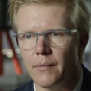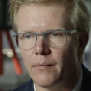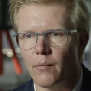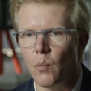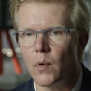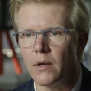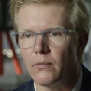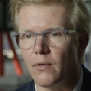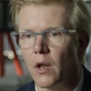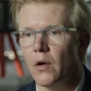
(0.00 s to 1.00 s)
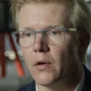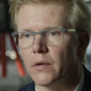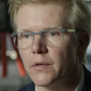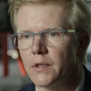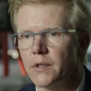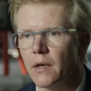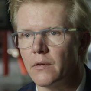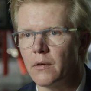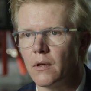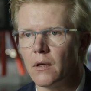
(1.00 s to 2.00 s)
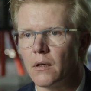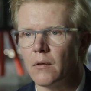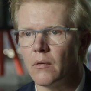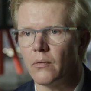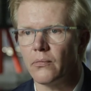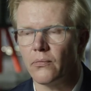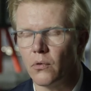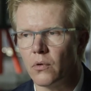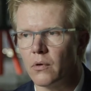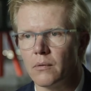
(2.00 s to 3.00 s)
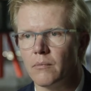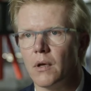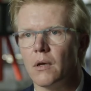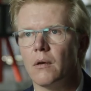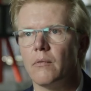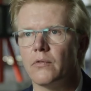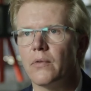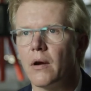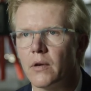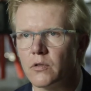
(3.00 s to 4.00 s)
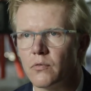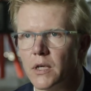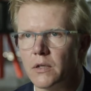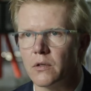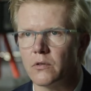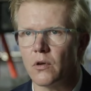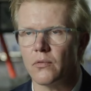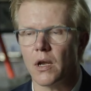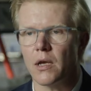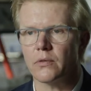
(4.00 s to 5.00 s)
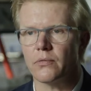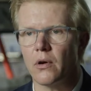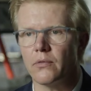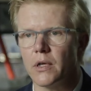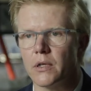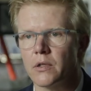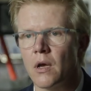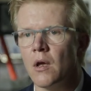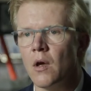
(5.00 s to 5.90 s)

what we've learned is that for various reasons over the last 5 years,